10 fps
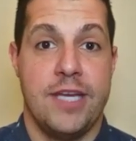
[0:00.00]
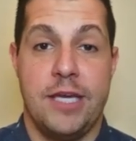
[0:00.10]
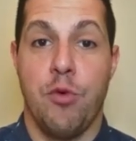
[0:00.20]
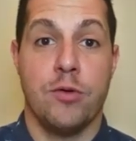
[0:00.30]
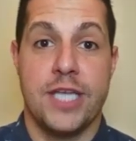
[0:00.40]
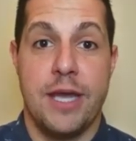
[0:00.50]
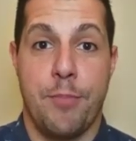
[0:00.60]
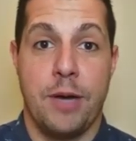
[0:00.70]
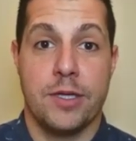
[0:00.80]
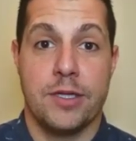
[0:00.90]
He won't say
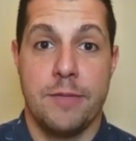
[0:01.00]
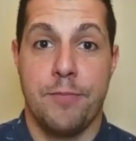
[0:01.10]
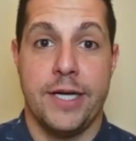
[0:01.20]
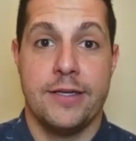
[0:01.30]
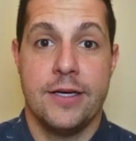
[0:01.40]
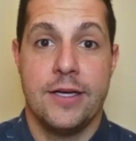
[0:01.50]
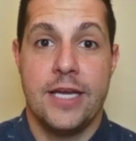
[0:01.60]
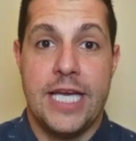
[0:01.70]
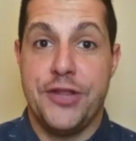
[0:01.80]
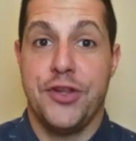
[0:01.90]
it publicly, but
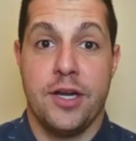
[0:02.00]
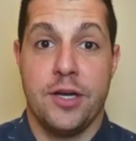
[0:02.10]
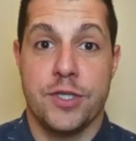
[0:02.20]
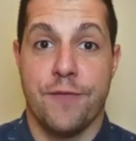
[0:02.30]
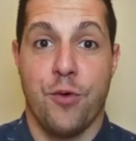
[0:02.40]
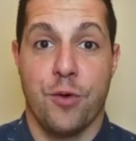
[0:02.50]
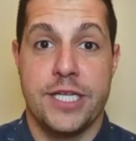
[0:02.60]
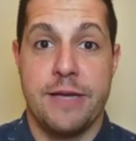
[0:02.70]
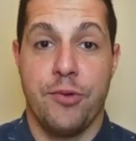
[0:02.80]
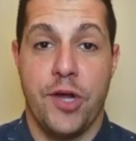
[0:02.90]
he thought it was a
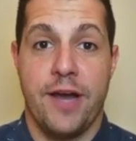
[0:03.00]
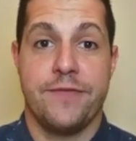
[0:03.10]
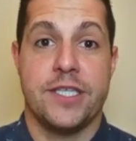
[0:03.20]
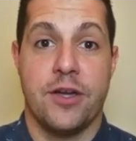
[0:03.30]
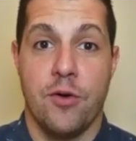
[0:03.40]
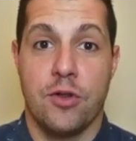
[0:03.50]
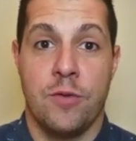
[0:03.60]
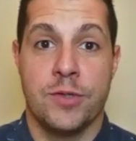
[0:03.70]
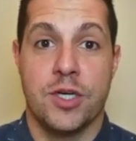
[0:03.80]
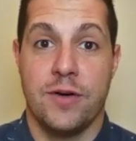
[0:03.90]
4-team playoff. He said,
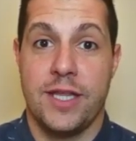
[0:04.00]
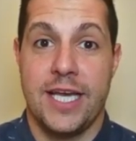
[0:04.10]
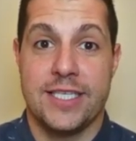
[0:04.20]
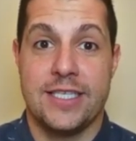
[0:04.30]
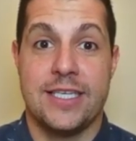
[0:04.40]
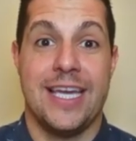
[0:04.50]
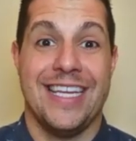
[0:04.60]
Oklahoma's going to the SEC.